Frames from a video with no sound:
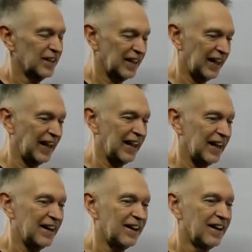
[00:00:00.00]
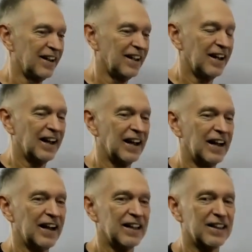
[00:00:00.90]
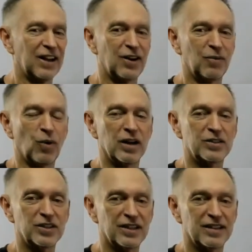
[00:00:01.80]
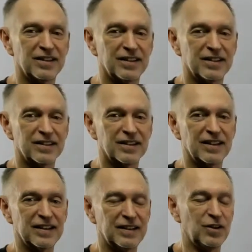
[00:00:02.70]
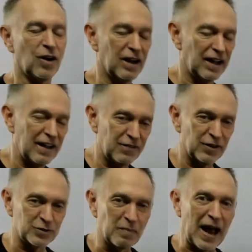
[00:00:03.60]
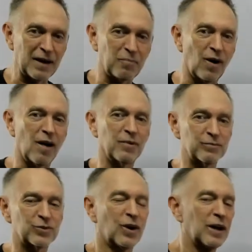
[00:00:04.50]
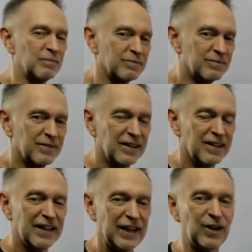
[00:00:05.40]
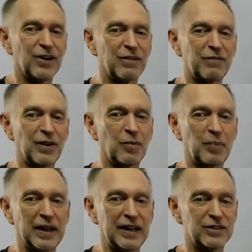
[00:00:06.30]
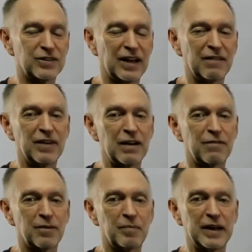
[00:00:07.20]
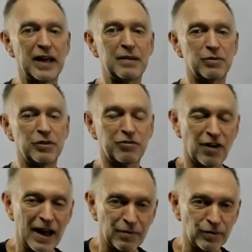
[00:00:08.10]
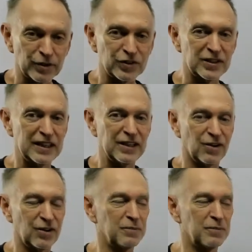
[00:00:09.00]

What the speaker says: and they're watching, you know, I have this back problem, so I'm here in the Philippines and I've never been able to travel to see her.